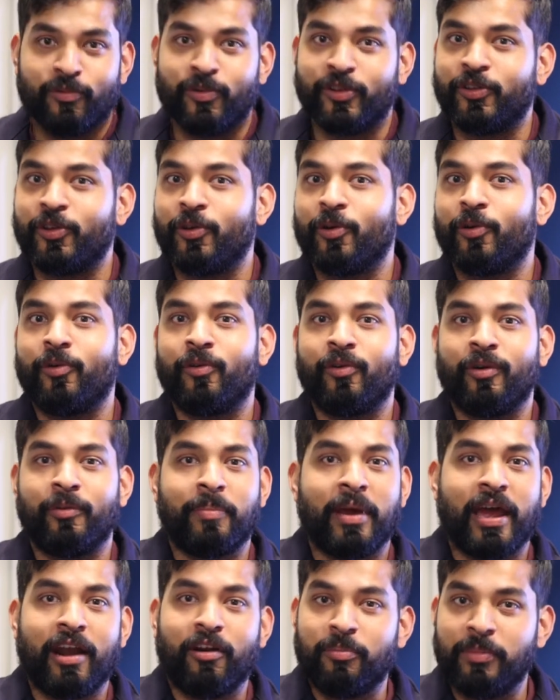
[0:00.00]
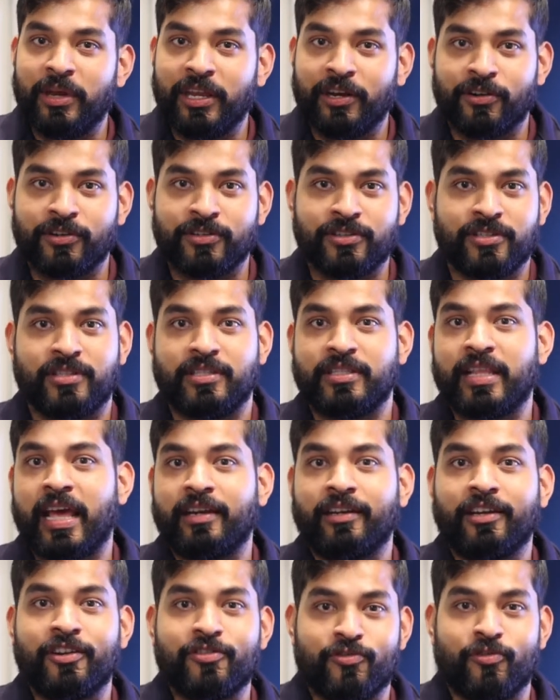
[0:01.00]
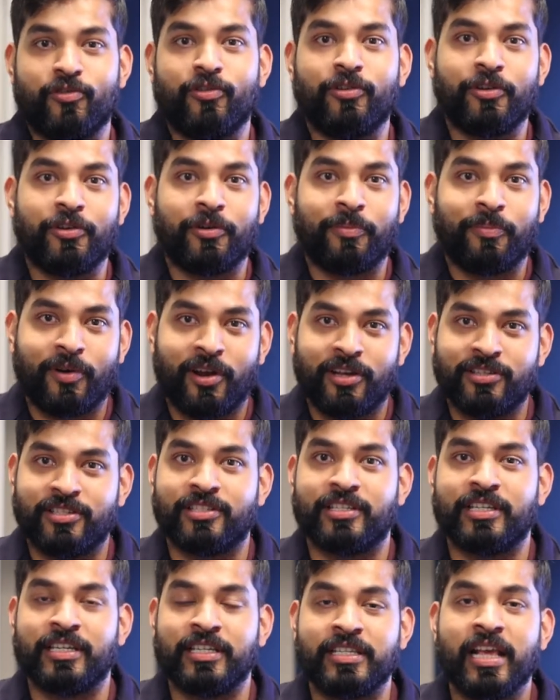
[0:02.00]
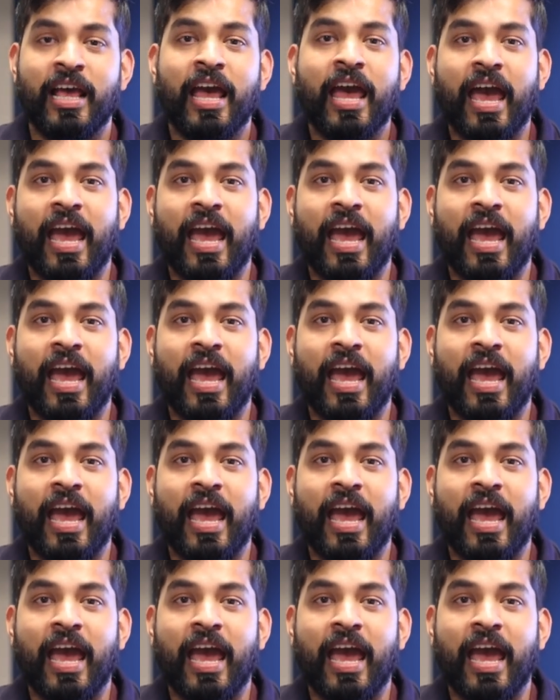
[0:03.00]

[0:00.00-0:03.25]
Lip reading: with your parameters that control your processes,